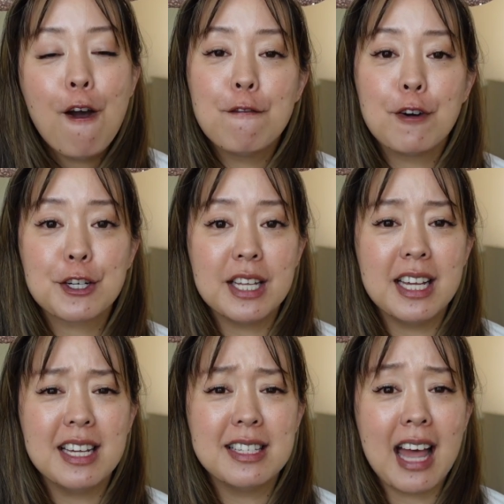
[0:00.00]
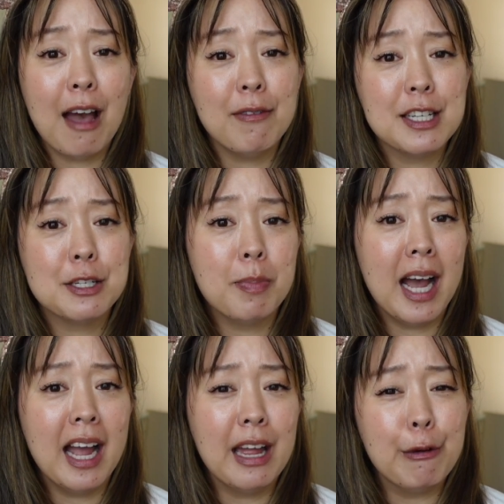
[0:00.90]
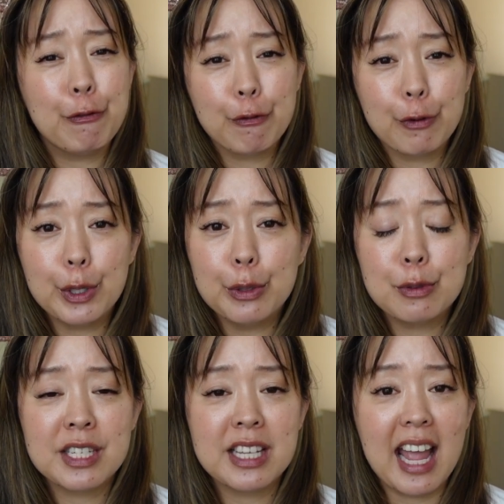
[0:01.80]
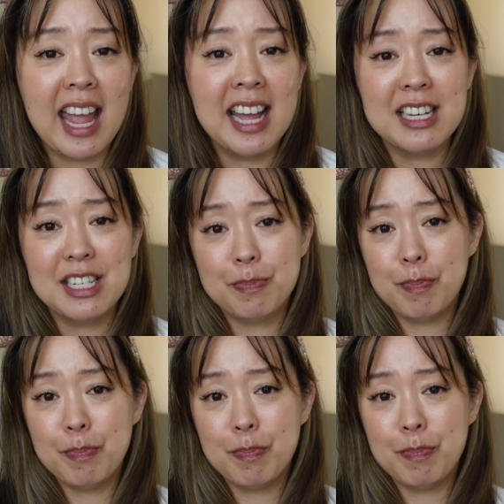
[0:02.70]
versus having to buy fruit and